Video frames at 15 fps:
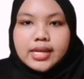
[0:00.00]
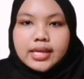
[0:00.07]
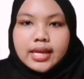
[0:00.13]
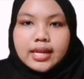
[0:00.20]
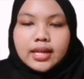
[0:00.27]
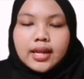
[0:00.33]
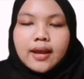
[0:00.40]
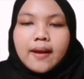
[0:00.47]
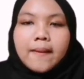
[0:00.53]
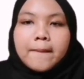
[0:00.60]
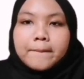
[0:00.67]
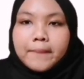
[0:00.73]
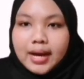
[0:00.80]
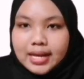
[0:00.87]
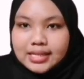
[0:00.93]
ringgit
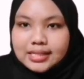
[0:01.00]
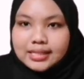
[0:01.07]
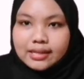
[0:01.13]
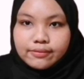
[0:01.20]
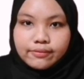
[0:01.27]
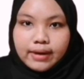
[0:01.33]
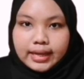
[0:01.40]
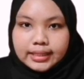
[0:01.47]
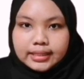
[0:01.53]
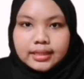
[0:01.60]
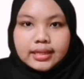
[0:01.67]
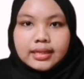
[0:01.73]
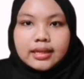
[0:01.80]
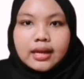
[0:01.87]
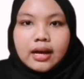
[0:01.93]
must
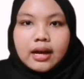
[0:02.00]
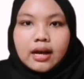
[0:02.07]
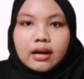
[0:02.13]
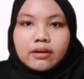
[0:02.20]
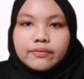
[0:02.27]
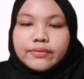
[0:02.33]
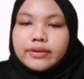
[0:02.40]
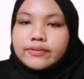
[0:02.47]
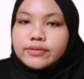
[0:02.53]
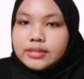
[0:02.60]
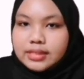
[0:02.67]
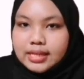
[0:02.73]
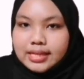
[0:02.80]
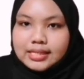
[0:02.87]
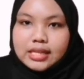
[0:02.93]
divided with
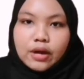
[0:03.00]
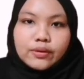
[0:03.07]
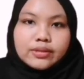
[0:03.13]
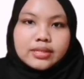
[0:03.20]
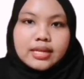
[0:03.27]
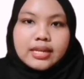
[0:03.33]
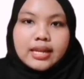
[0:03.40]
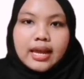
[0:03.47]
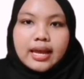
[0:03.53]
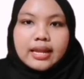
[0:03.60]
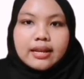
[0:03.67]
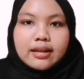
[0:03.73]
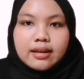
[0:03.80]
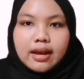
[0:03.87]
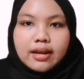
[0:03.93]

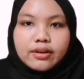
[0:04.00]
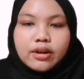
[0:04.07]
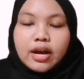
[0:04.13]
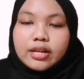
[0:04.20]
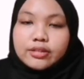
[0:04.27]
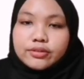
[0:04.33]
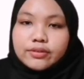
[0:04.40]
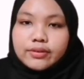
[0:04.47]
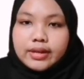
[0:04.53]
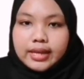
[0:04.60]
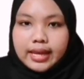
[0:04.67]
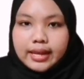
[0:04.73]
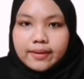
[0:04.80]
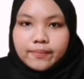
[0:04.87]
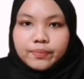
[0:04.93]
6,900
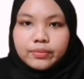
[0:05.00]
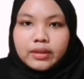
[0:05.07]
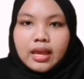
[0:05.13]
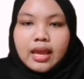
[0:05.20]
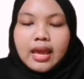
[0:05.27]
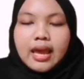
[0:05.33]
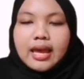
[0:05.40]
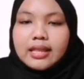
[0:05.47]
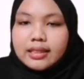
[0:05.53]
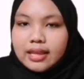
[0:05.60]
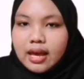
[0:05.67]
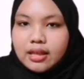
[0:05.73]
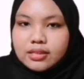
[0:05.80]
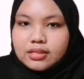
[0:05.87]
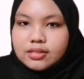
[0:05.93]
ringgit. And
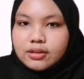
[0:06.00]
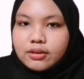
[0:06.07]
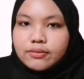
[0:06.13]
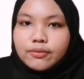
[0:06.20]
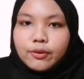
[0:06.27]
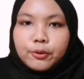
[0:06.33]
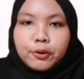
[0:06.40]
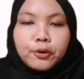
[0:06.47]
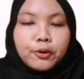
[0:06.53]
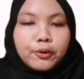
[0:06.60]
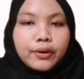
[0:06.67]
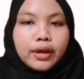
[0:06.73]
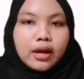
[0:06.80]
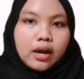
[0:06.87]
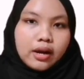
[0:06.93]
the answer for
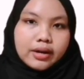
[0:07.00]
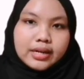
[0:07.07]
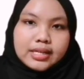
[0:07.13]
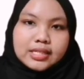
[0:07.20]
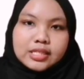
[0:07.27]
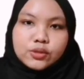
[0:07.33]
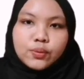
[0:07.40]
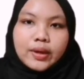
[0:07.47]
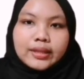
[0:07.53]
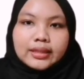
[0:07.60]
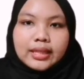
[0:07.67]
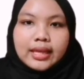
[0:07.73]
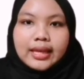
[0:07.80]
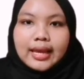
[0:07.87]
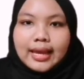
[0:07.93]
OAR is
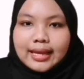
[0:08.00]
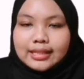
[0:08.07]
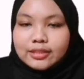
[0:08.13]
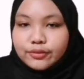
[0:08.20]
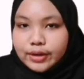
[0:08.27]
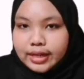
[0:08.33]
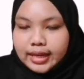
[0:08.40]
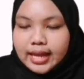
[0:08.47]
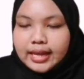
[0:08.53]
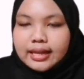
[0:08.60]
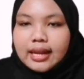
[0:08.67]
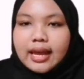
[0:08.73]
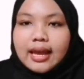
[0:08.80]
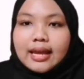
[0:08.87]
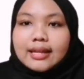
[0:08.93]
28
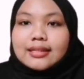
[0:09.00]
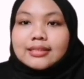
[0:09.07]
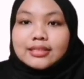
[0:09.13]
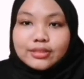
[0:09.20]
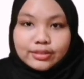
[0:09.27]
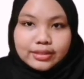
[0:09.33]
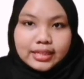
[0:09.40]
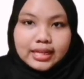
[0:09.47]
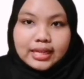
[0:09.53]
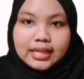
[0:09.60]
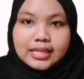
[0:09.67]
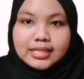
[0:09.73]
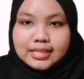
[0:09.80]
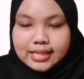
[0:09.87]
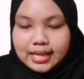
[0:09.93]
ringgit and
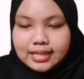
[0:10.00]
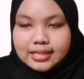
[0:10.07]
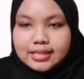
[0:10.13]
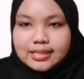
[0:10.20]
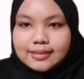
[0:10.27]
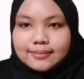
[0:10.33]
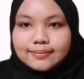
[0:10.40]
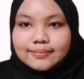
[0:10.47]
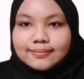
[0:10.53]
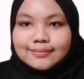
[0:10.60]
30 cents.